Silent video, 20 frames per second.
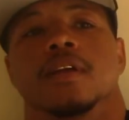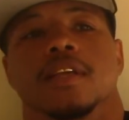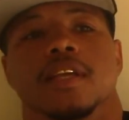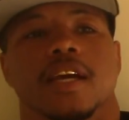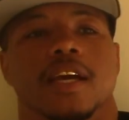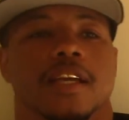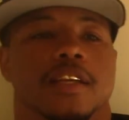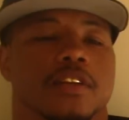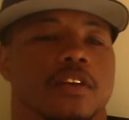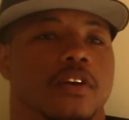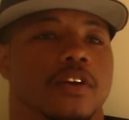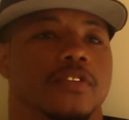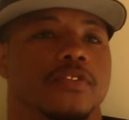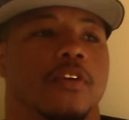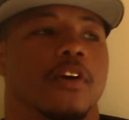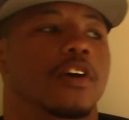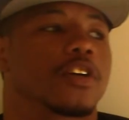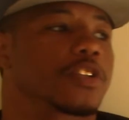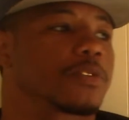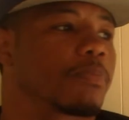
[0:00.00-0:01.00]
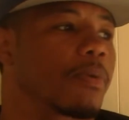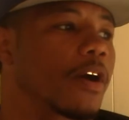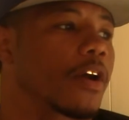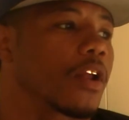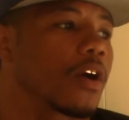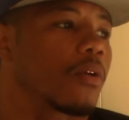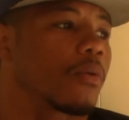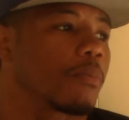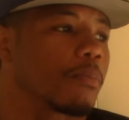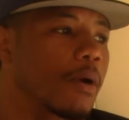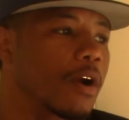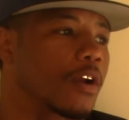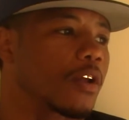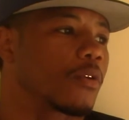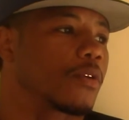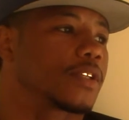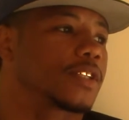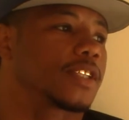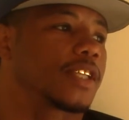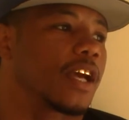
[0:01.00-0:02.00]
Yeah, you know, as far as Berto,
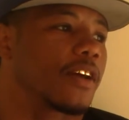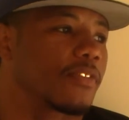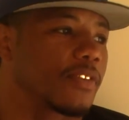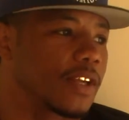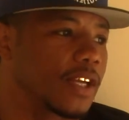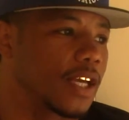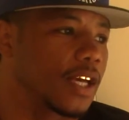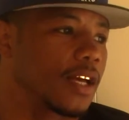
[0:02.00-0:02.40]
Berto is definitely,